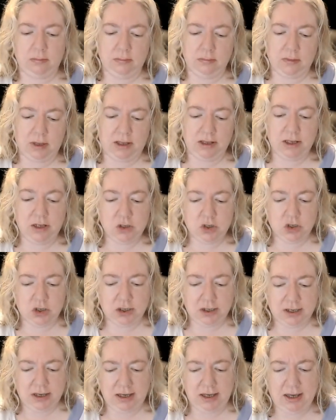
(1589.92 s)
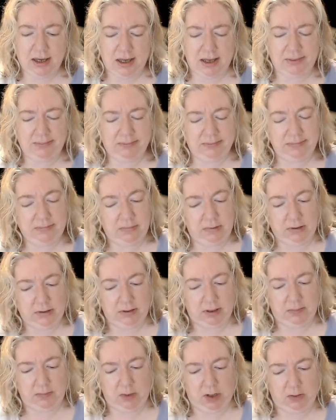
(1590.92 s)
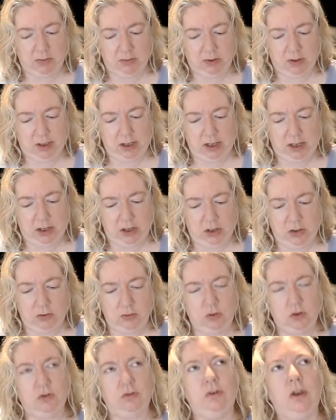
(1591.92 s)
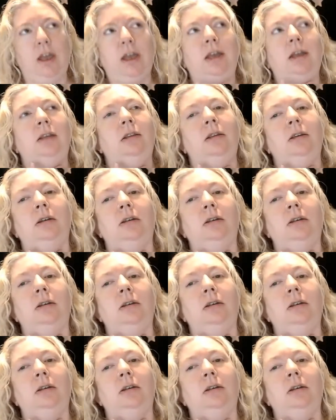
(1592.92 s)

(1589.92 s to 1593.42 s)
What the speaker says: initially, I'm not really a huge fan.